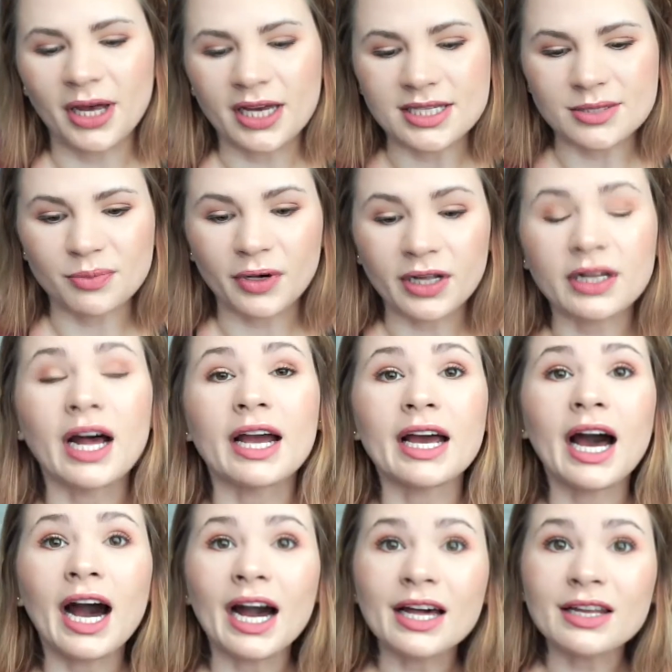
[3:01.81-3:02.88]
As well, I
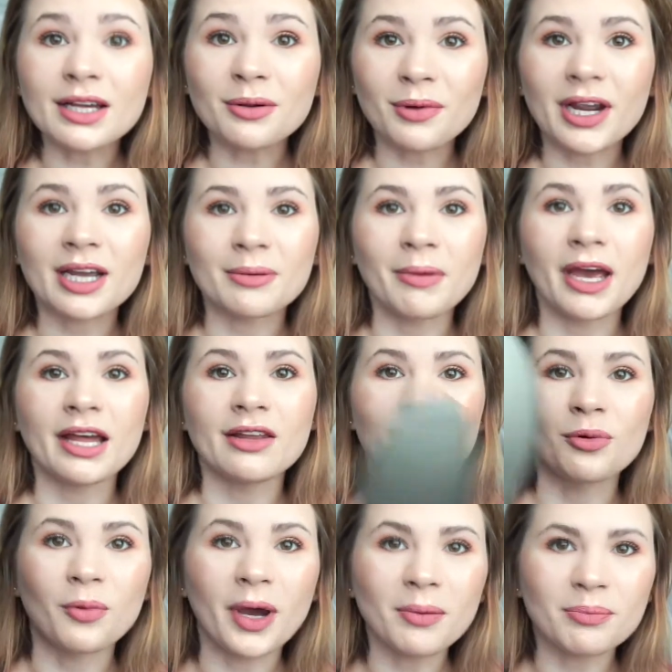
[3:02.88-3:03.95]
highly recommend
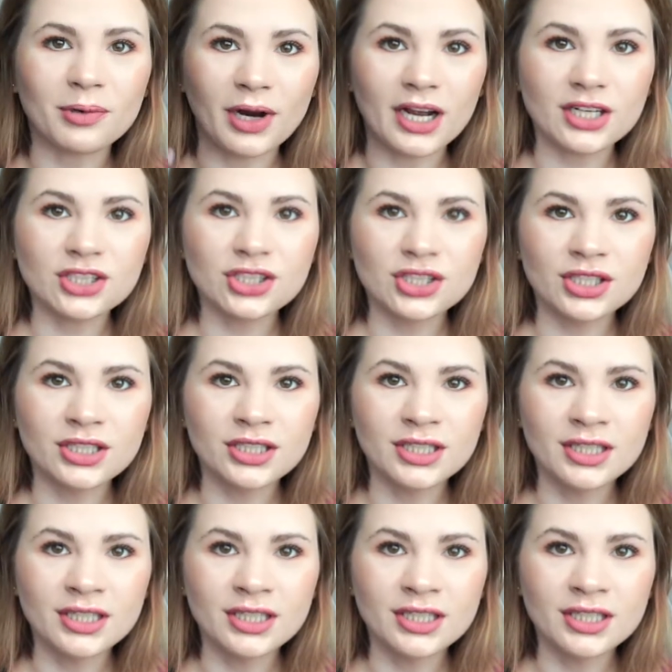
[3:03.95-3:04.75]
the Wetbrush.